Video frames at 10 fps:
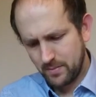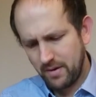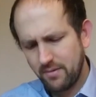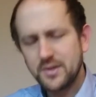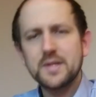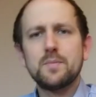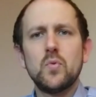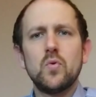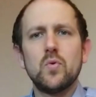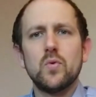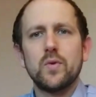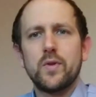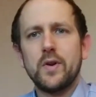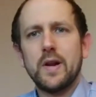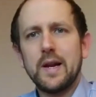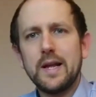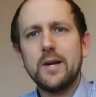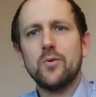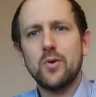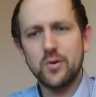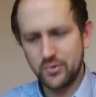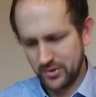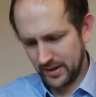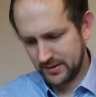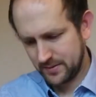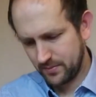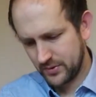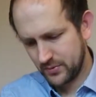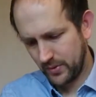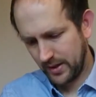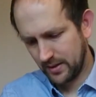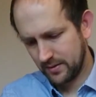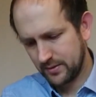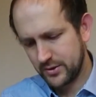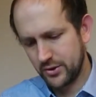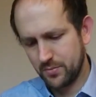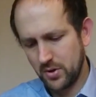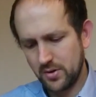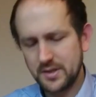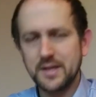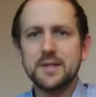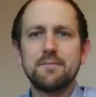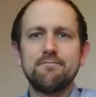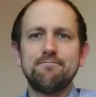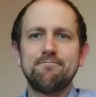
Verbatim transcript: Marriage is more than a legal contract between two parties.